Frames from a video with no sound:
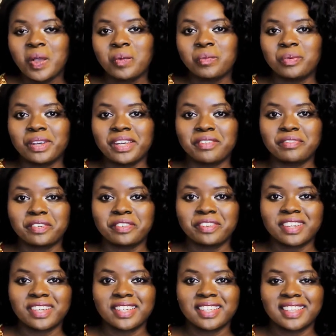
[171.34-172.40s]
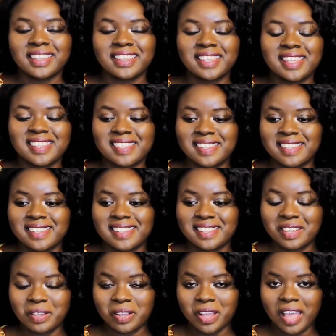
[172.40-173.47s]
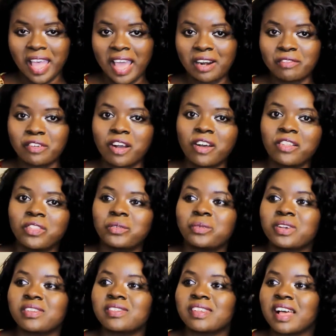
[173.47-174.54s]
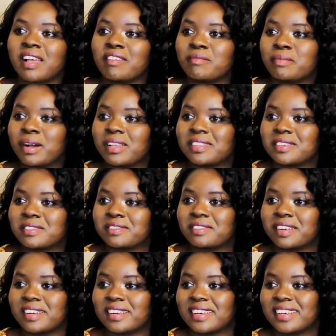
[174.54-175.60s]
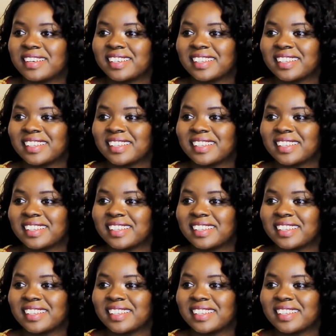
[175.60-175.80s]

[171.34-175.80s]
But for real, this is, out of all the wigs I've bought so far,